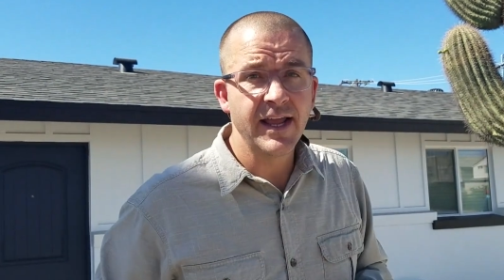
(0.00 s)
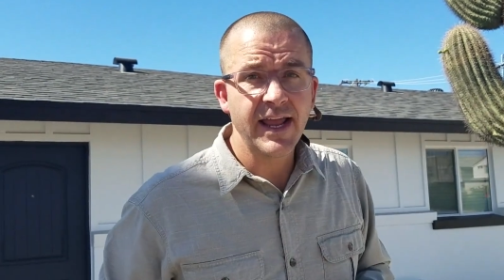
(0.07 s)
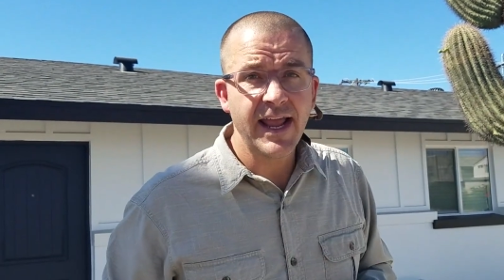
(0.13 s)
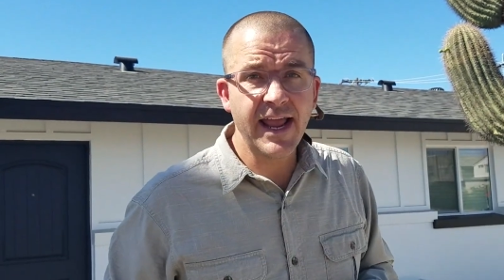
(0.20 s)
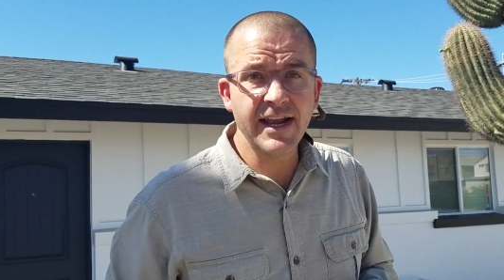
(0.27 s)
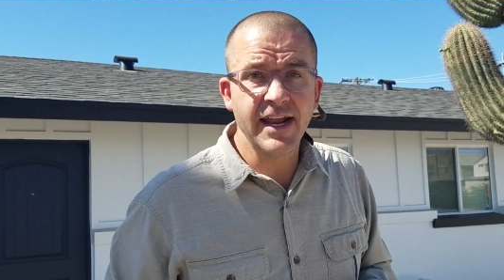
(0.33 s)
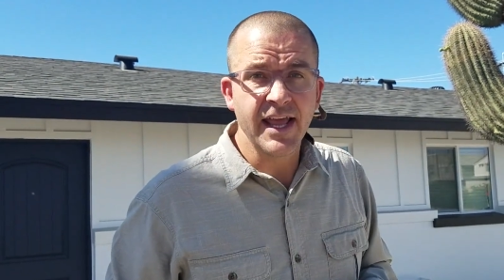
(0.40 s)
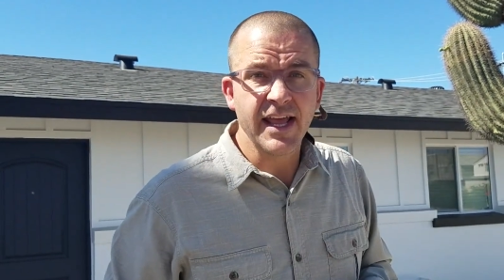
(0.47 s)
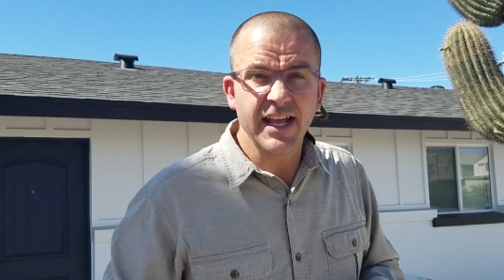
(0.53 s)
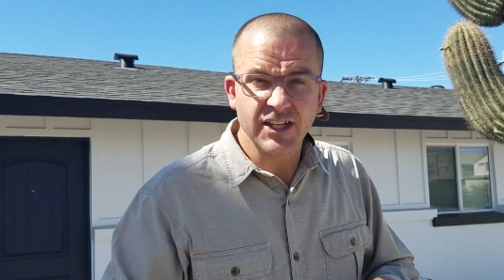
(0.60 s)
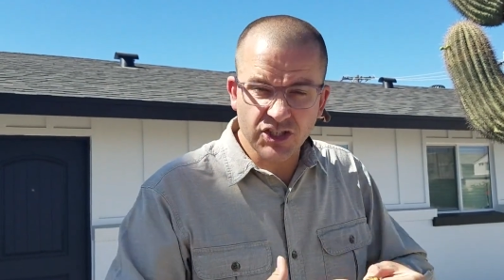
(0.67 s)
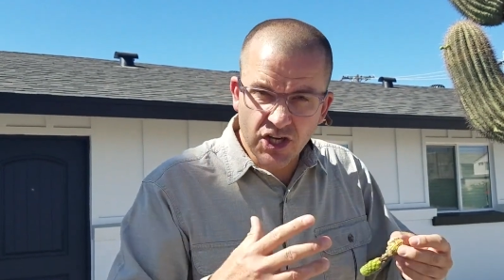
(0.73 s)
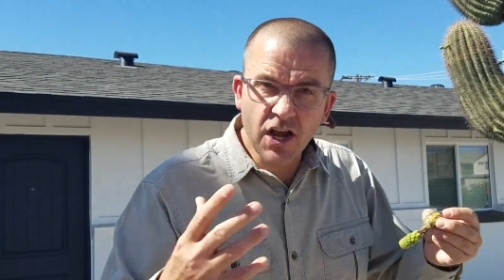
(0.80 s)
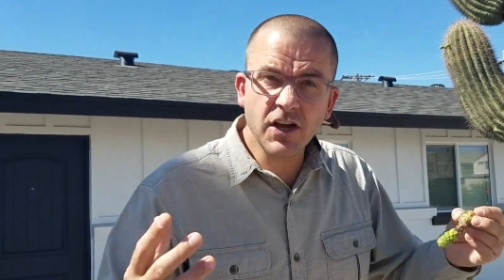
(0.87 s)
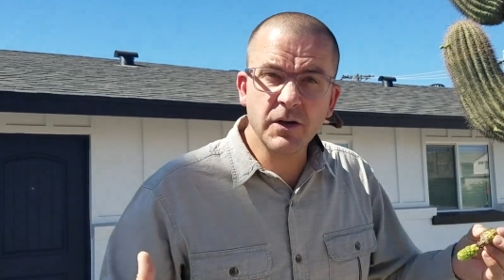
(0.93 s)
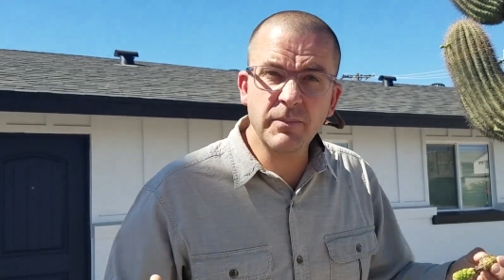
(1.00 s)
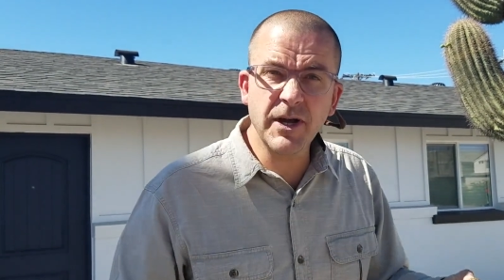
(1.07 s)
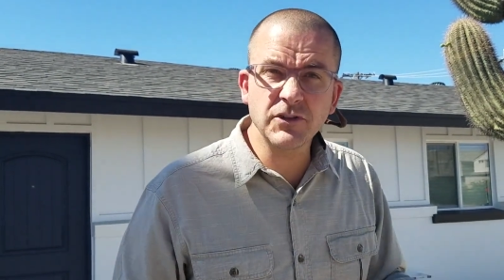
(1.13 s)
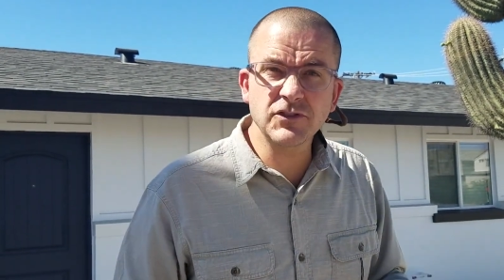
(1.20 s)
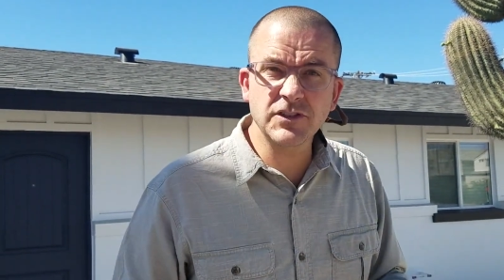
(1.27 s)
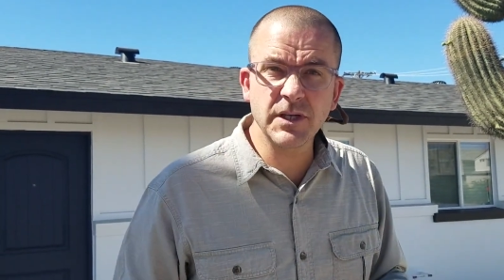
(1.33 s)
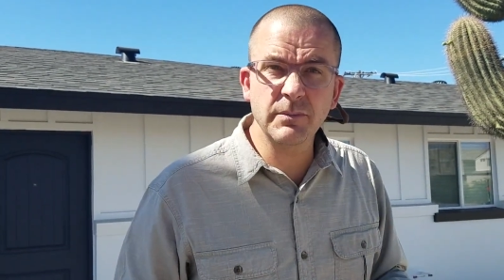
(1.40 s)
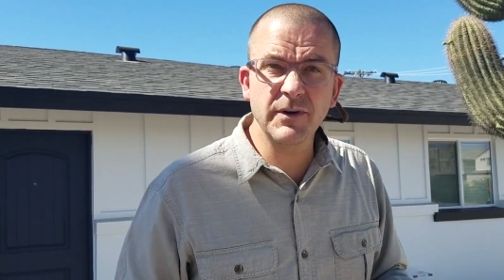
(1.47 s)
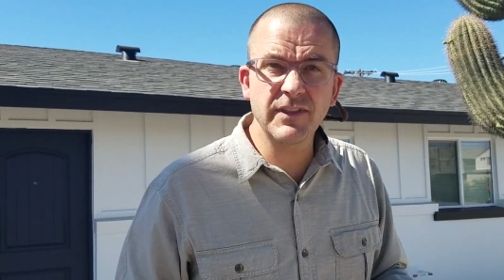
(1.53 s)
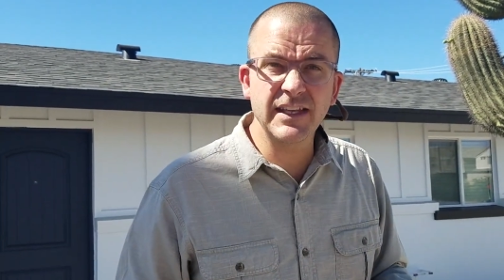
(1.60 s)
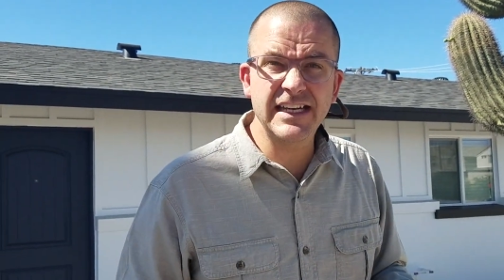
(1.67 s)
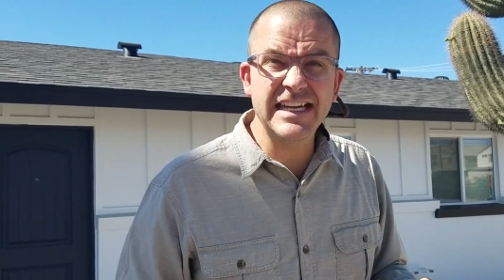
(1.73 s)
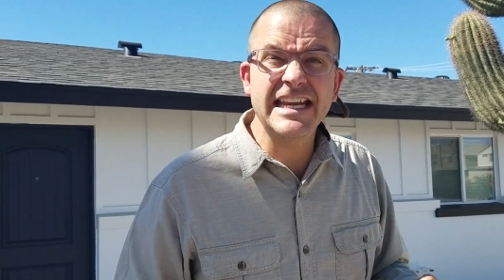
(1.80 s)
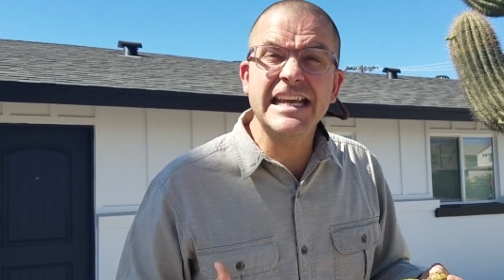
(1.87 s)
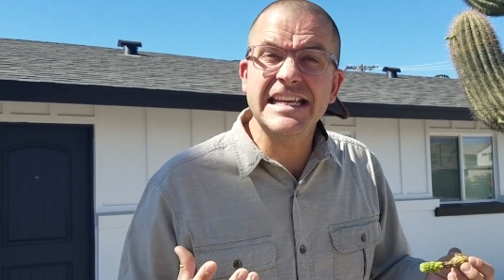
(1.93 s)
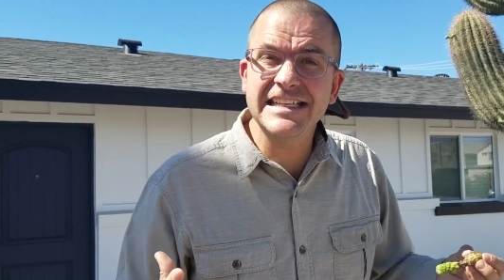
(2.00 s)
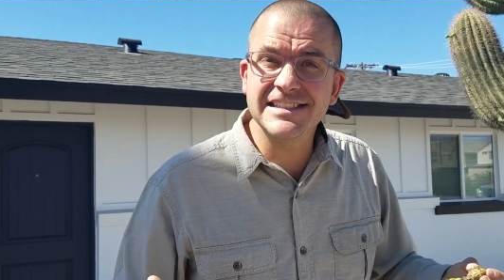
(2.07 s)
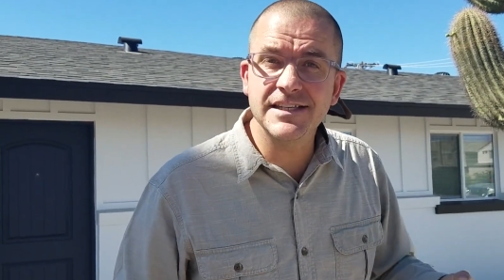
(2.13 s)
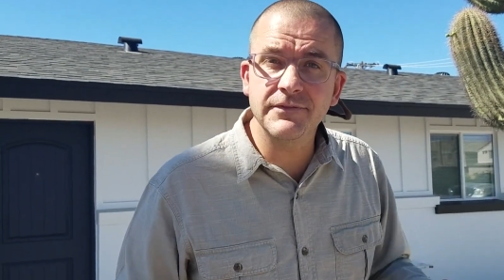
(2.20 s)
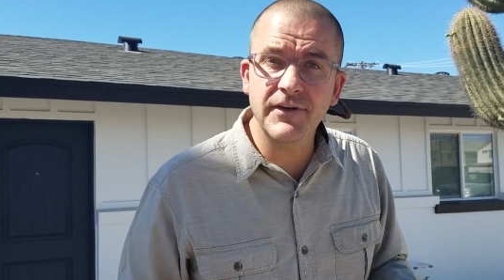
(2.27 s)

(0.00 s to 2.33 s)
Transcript: and talk about some of the needs of